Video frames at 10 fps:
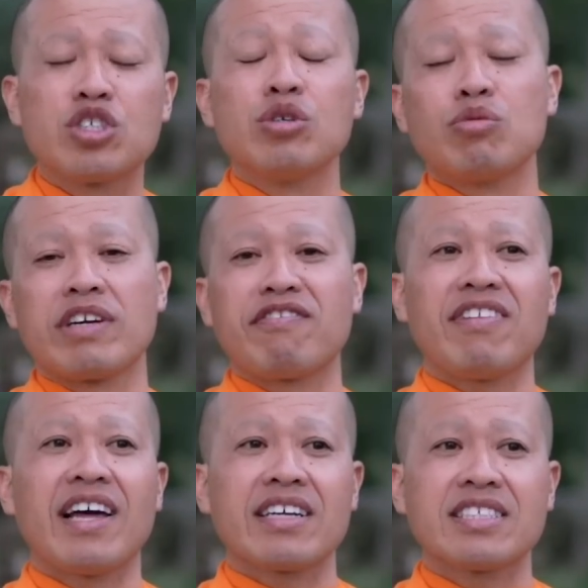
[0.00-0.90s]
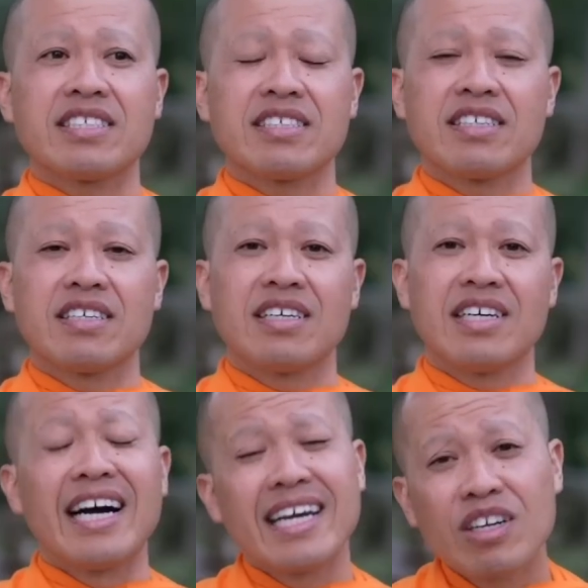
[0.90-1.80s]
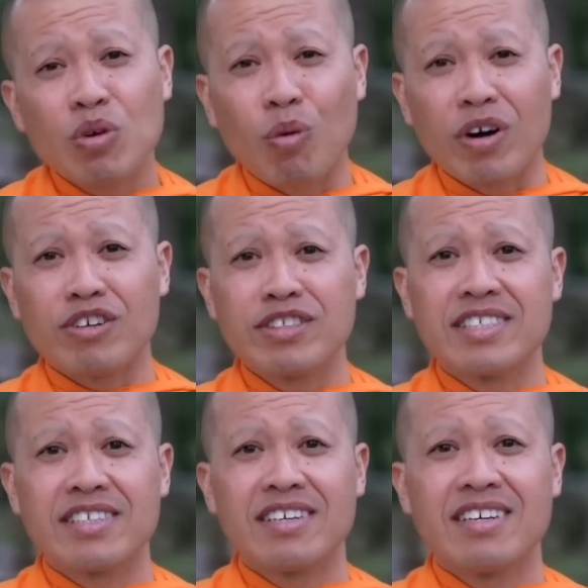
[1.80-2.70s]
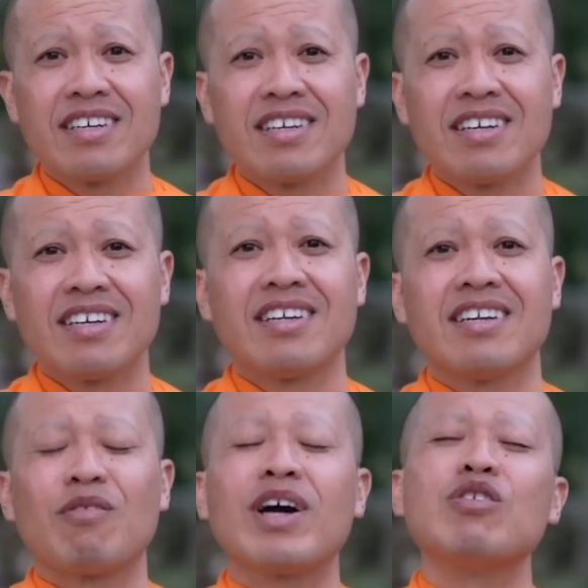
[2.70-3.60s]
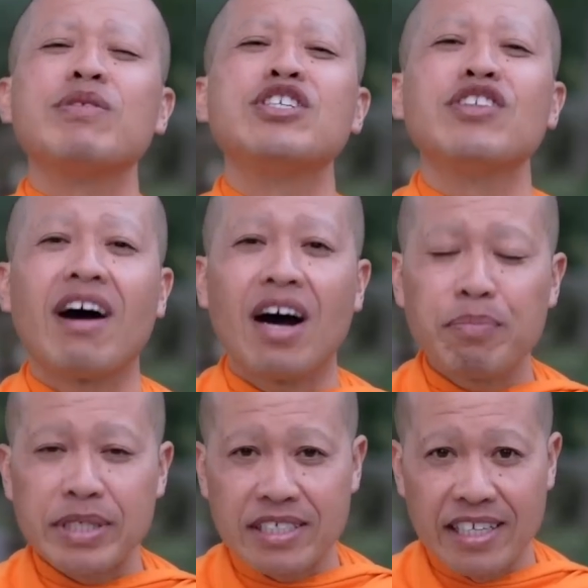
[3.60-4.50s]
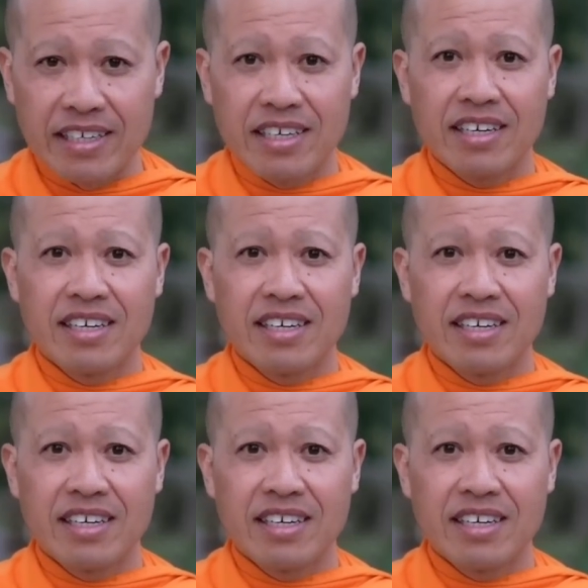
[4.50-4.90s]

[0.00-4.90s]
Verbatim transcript: to reflect an uh, inner world, why don't we do the opposite?